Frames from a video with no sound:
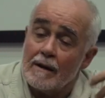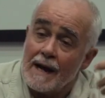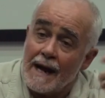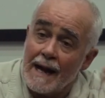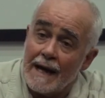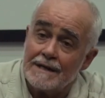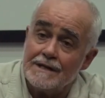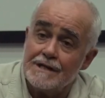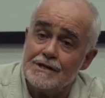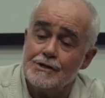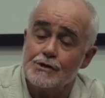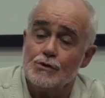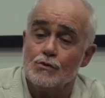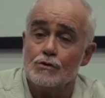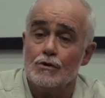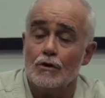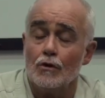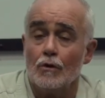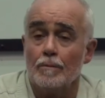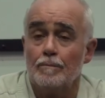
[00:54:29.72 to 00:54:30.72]

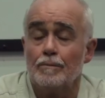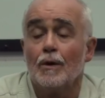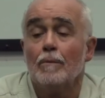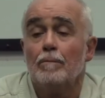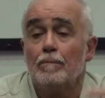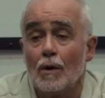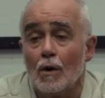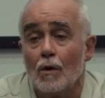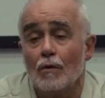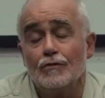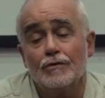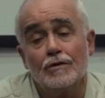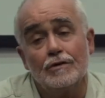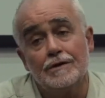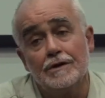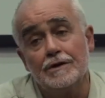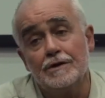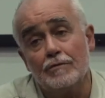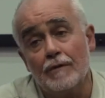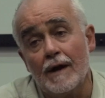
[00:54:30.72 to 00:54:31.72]
attitude or proposal
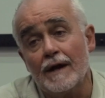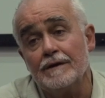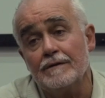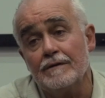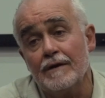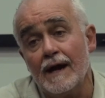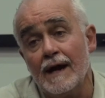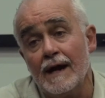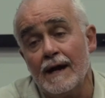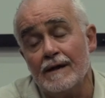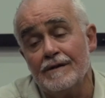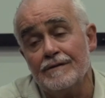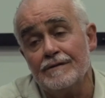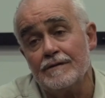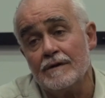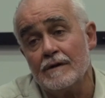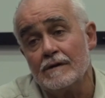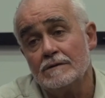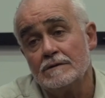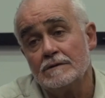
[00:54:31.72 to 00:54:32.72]
the director
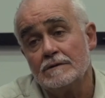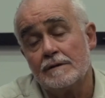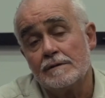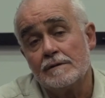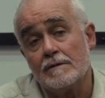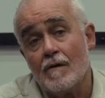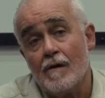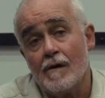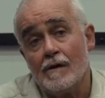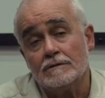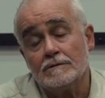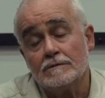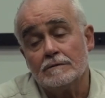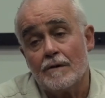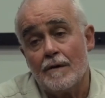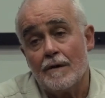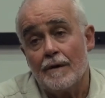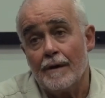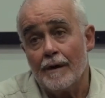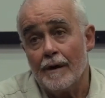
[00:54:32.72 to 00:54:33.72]
has.
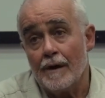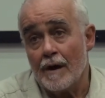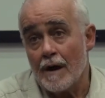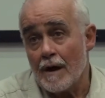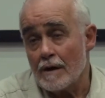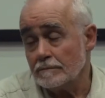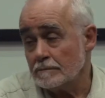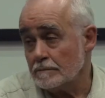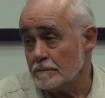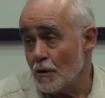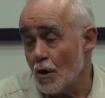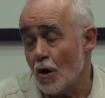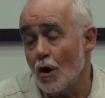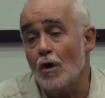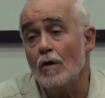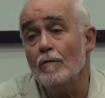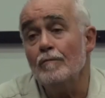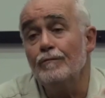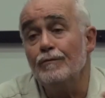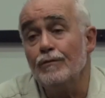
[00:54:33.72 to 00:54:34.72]

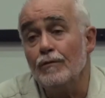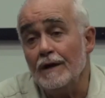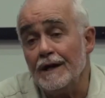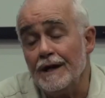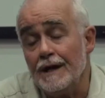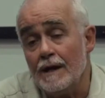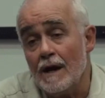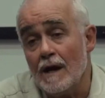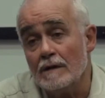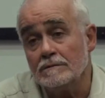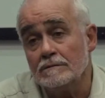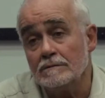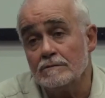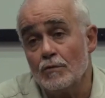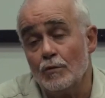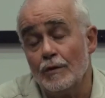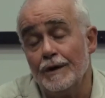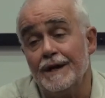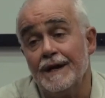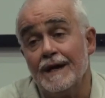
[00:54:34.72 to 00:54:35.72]
Hopefully,
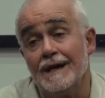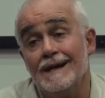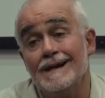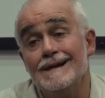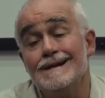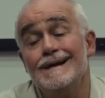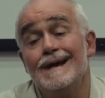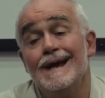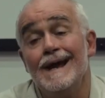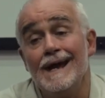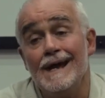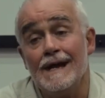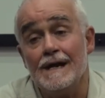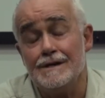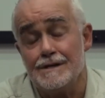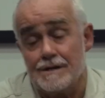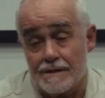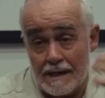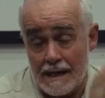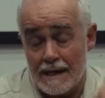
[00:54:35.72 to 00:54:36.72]
we can
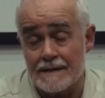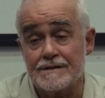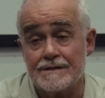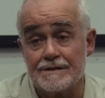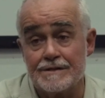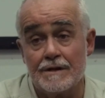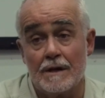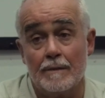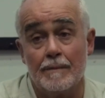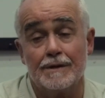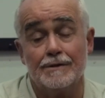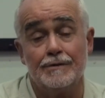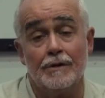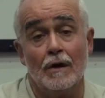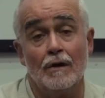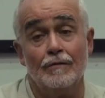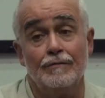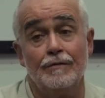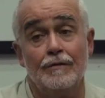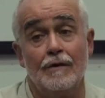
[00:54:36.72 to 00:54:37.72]
engage as a
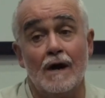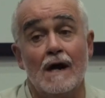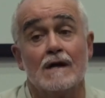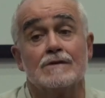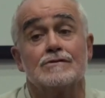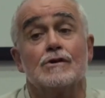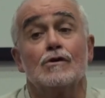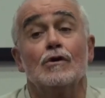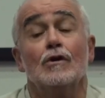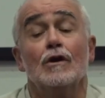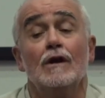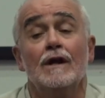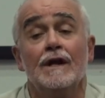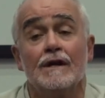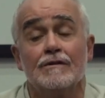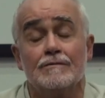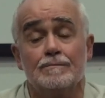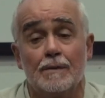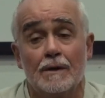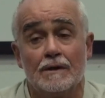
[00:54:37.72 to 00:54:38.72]
cinematographer as early
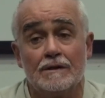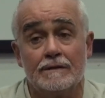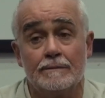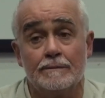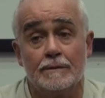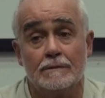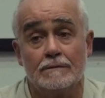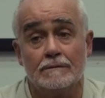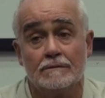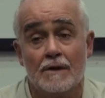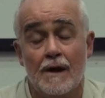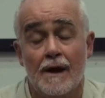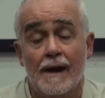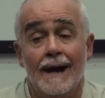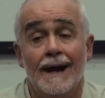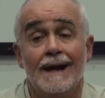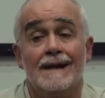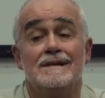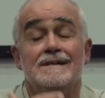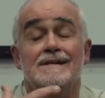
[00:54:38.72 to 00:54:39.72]
as possible
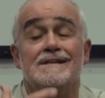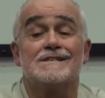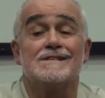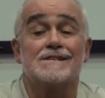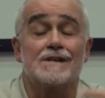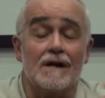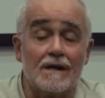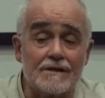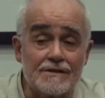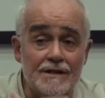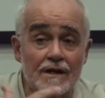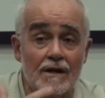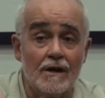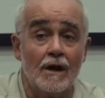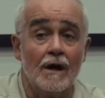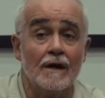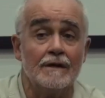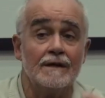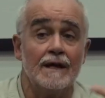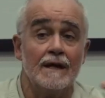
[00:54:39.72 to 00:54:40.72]
and discuss a
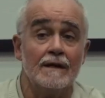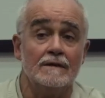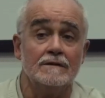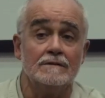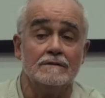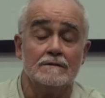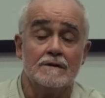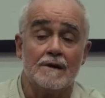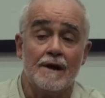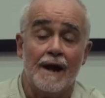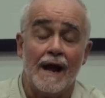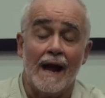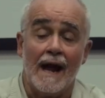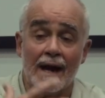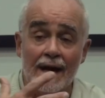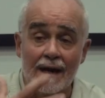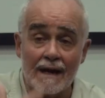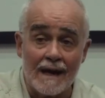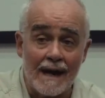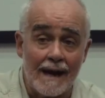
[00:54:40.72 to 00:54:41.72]
lot and
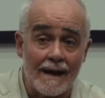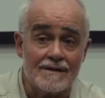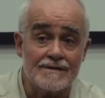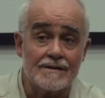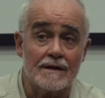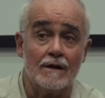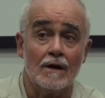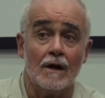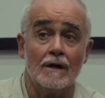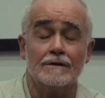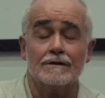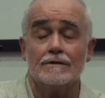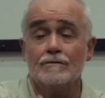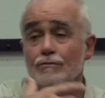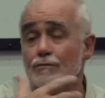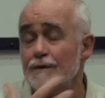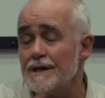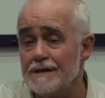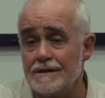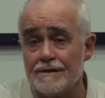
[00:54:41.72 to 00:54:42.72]
analyze a lot
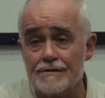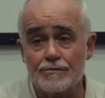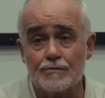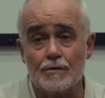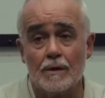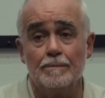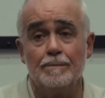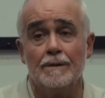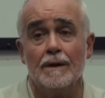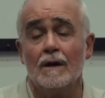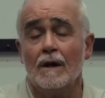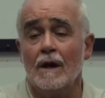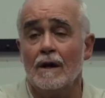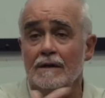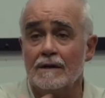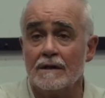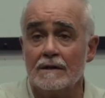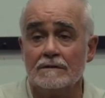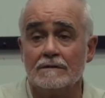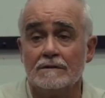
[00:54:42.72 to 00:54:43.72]
and read the script a
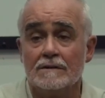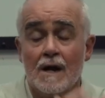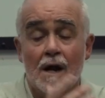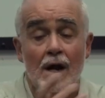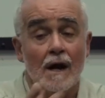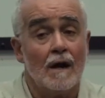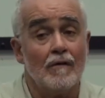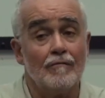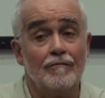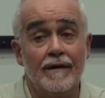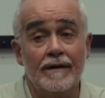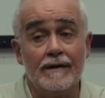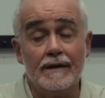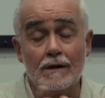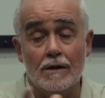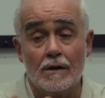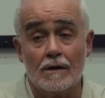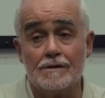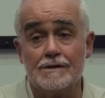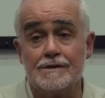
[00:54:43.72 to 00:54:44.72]
lot and are very
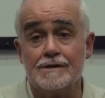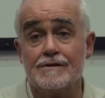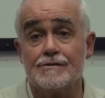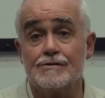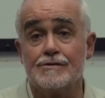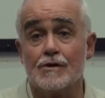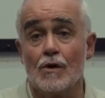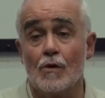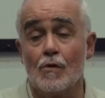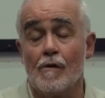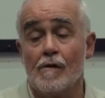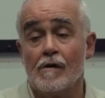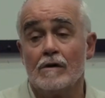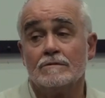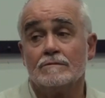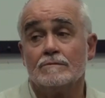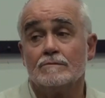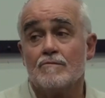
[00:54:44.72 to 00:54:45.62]
conscious. So